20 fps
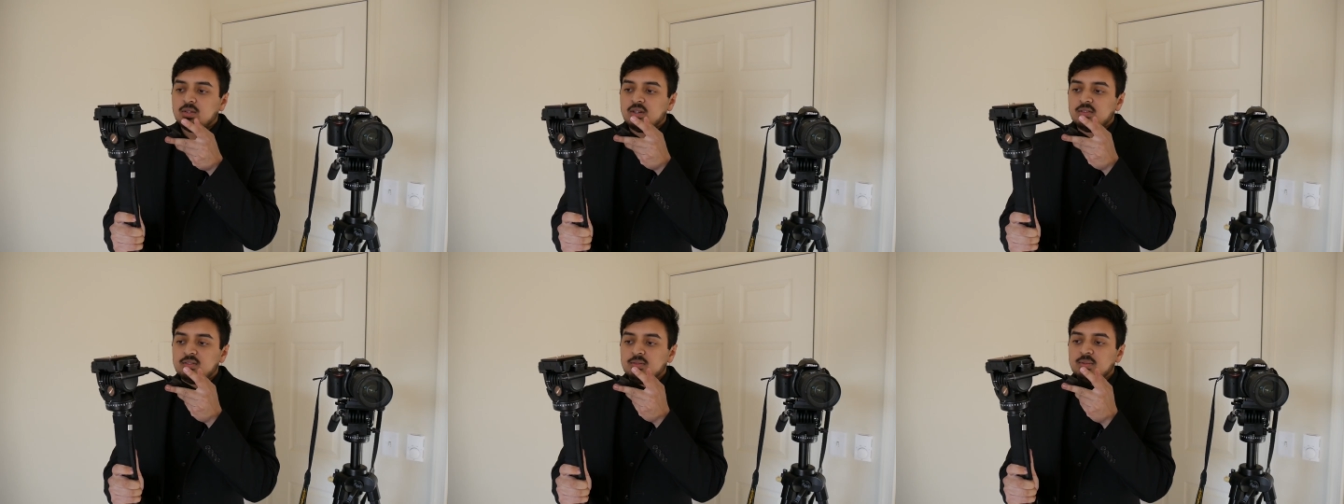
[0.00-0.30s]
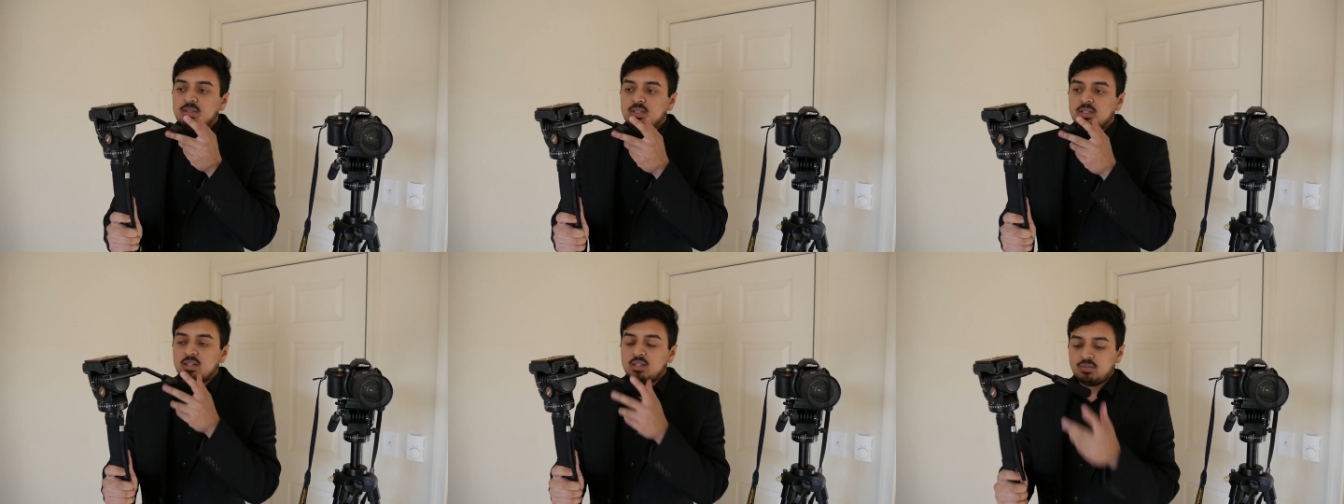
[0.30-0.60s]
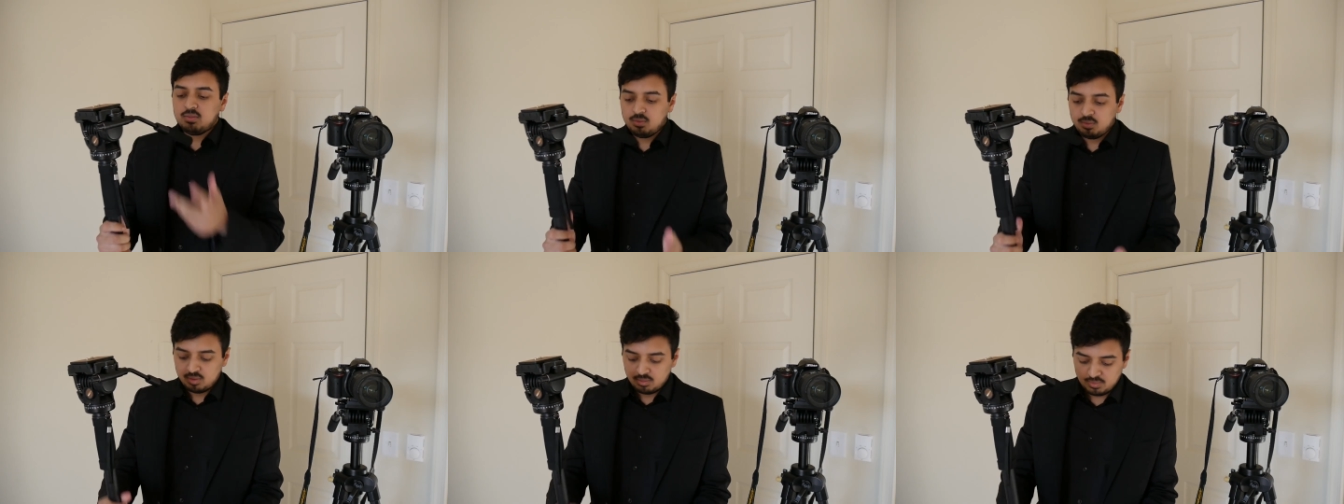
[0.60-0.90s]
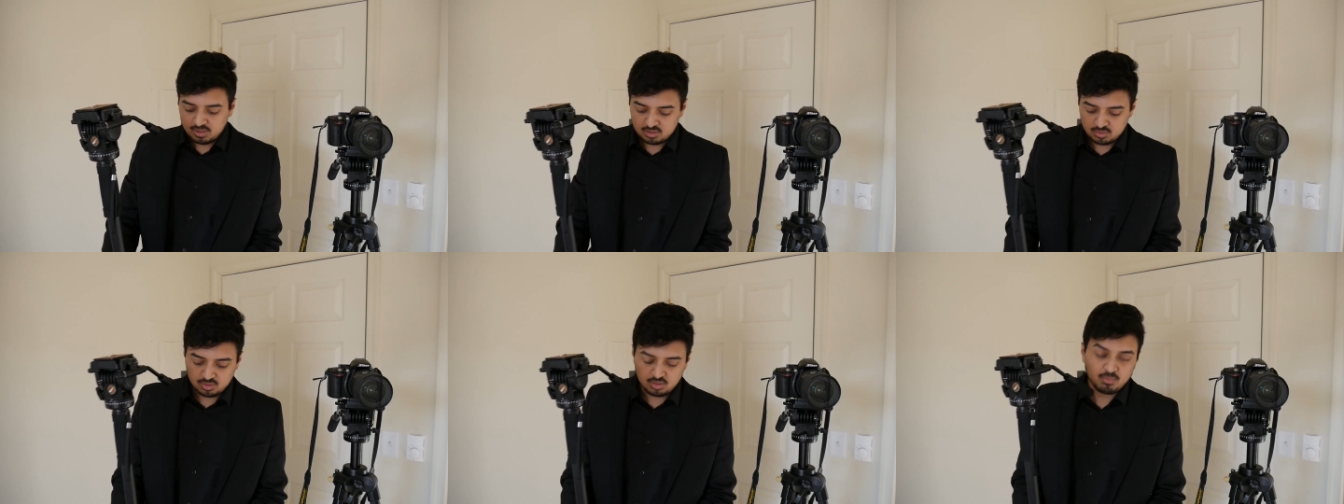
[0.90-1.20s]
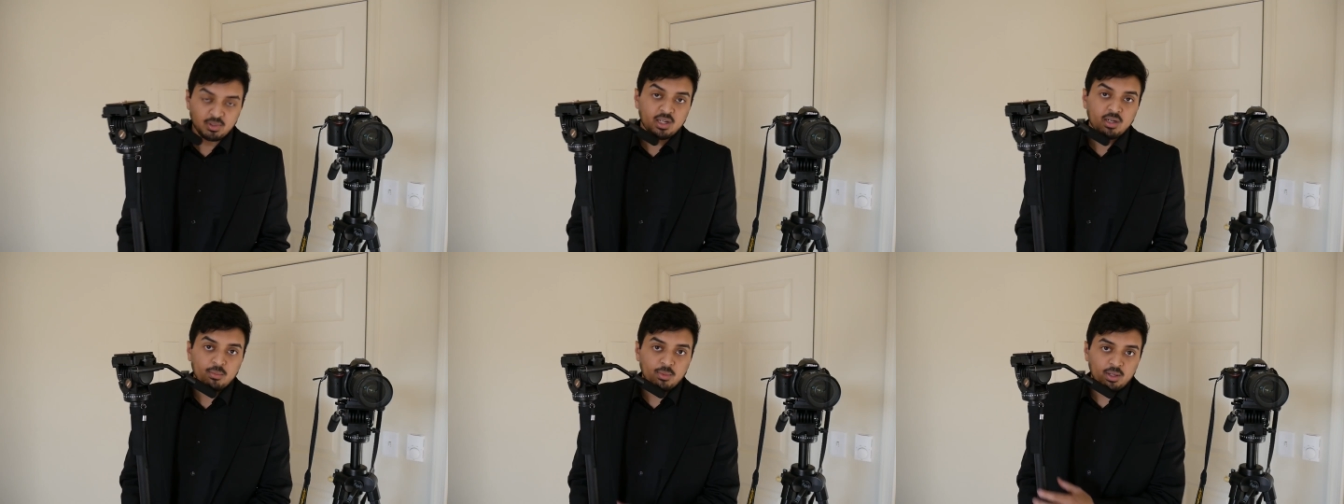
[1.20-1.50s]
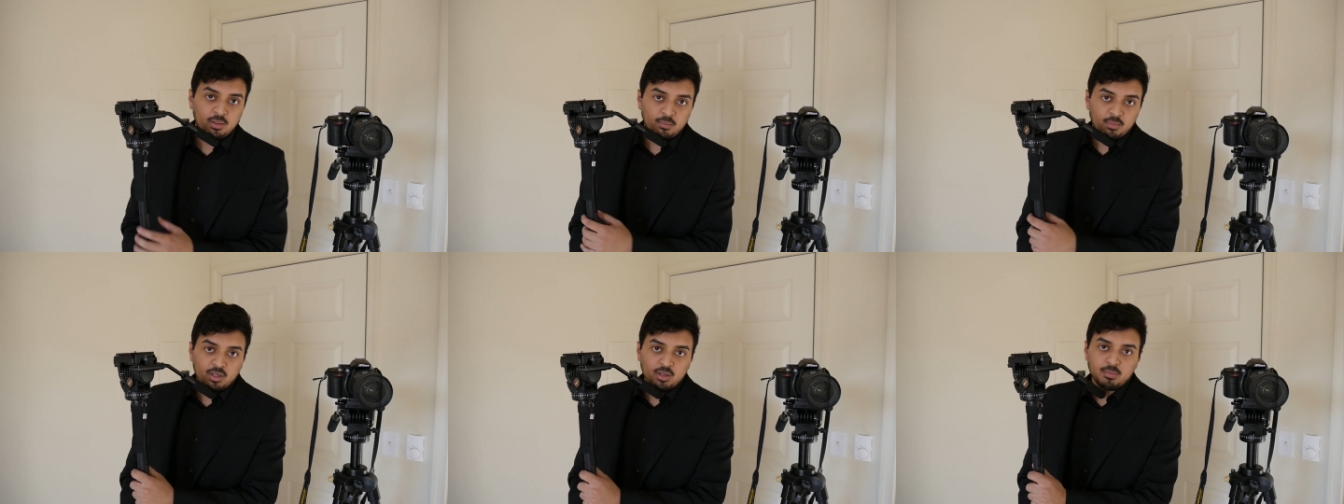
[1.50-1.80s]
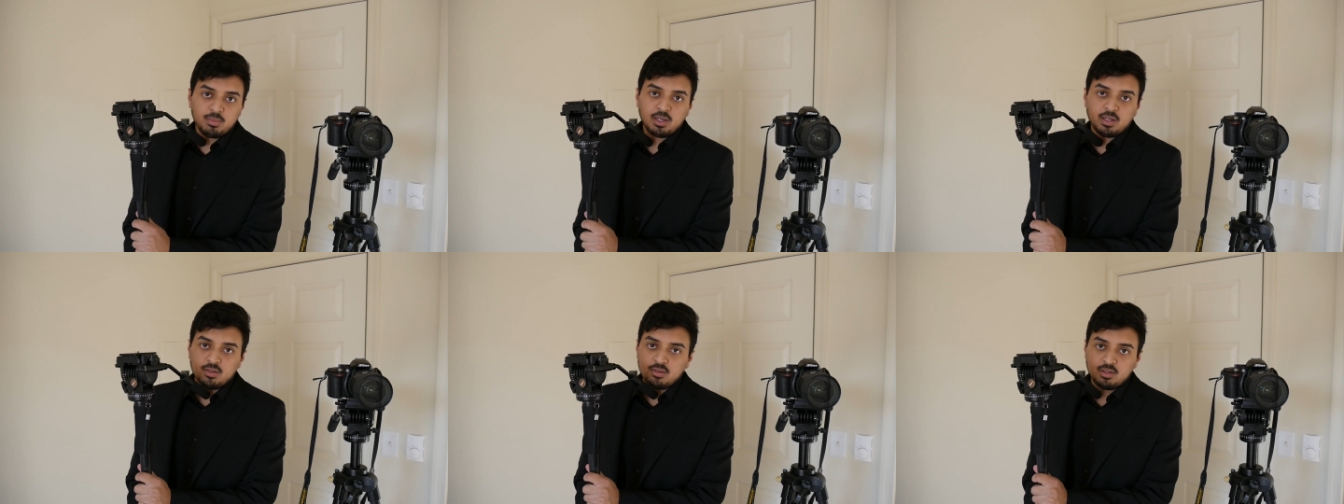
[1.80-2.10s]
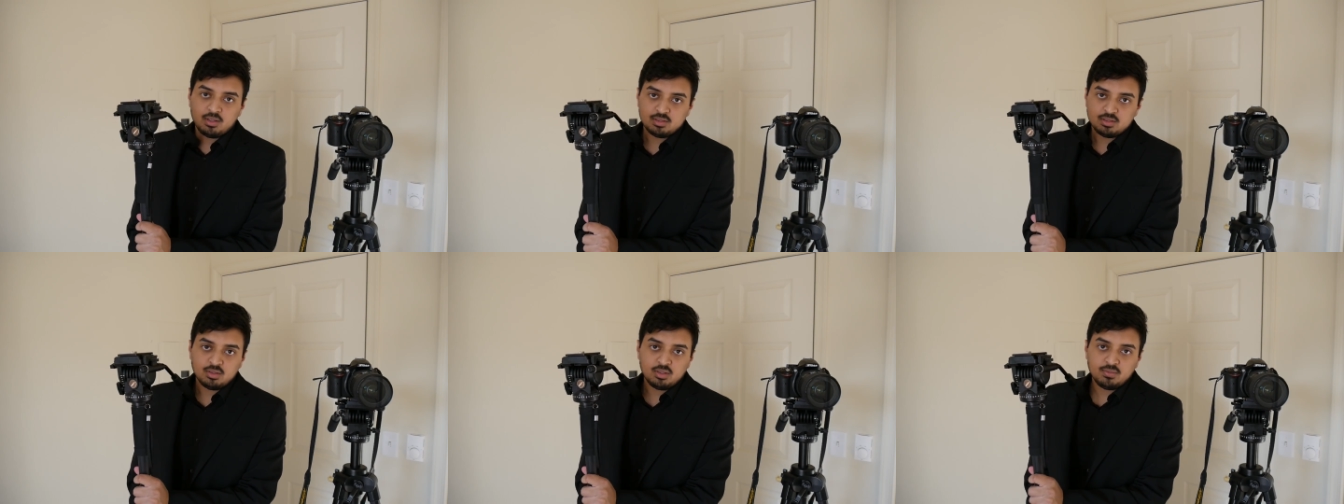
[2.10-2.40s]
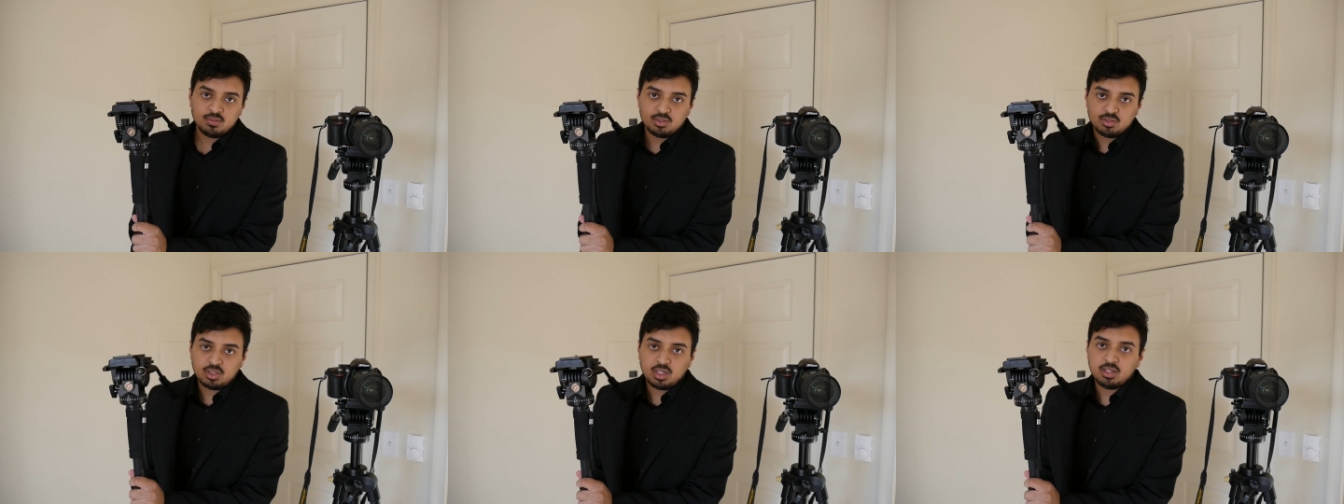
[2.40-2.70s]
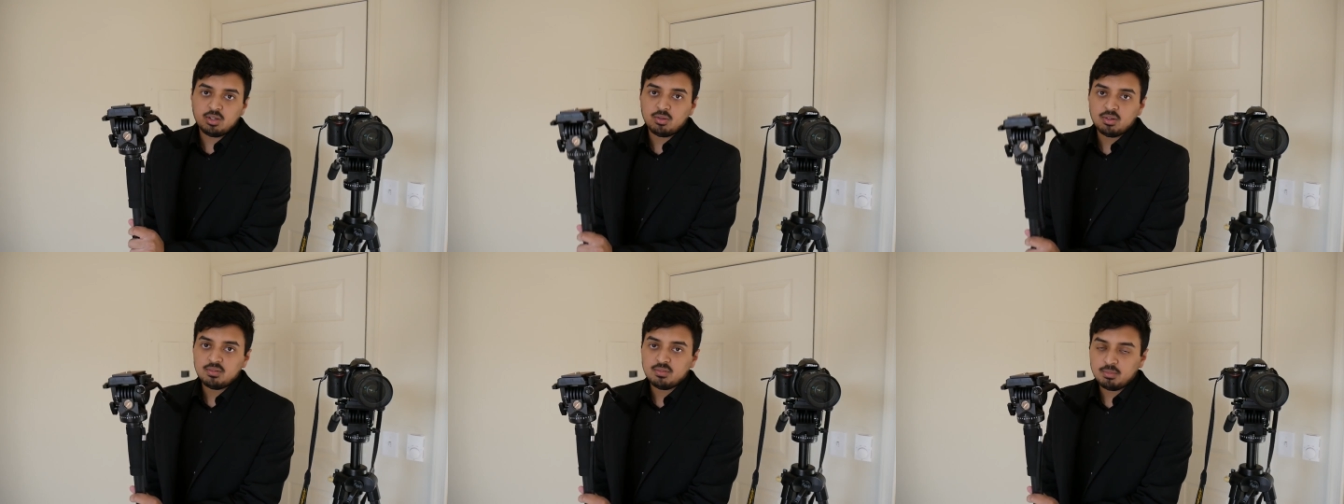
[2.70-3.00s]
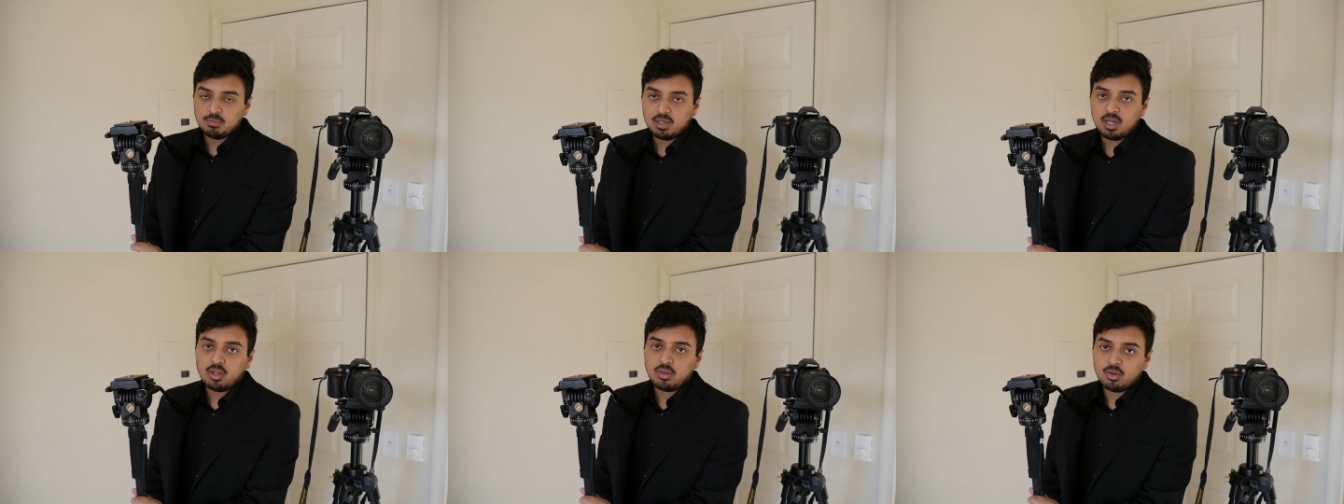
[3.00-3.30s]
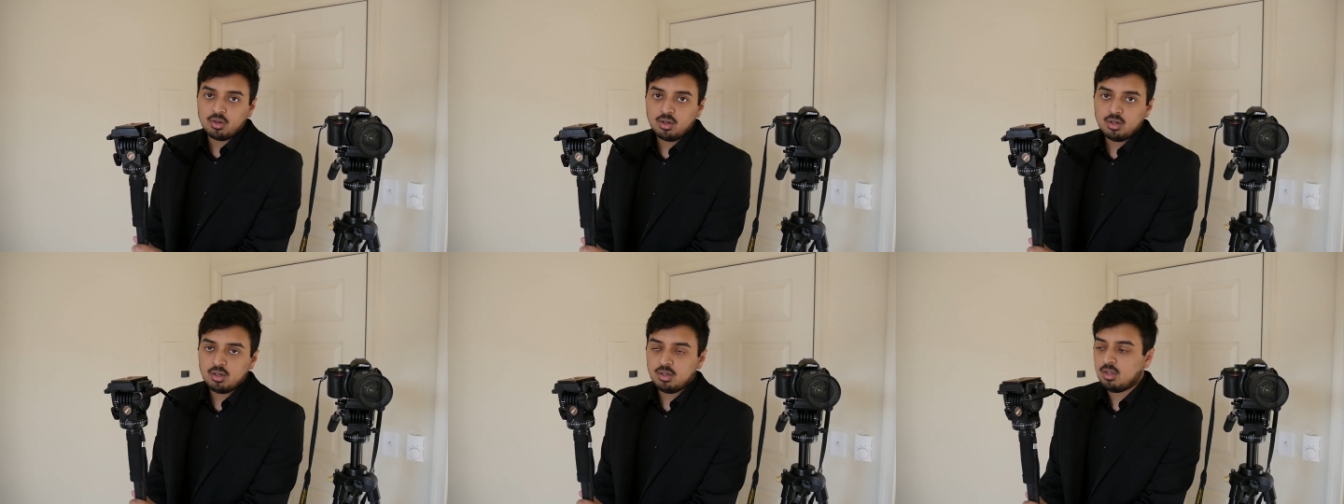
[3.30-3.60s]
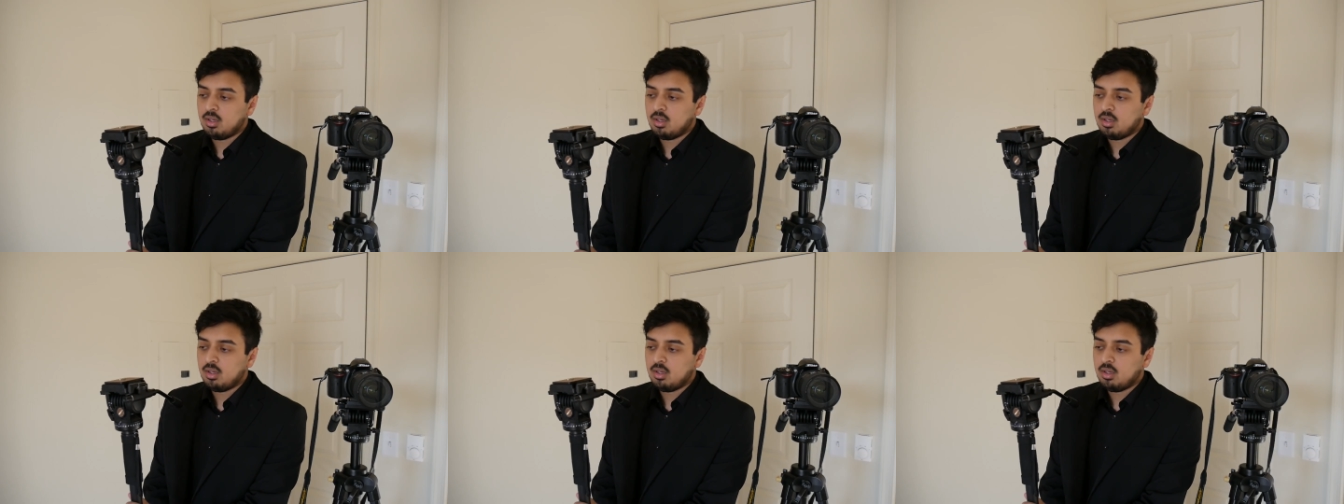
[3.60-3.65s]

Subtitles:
you have to be good if you want to mess with the monopod, or else don't even try, don't even bother.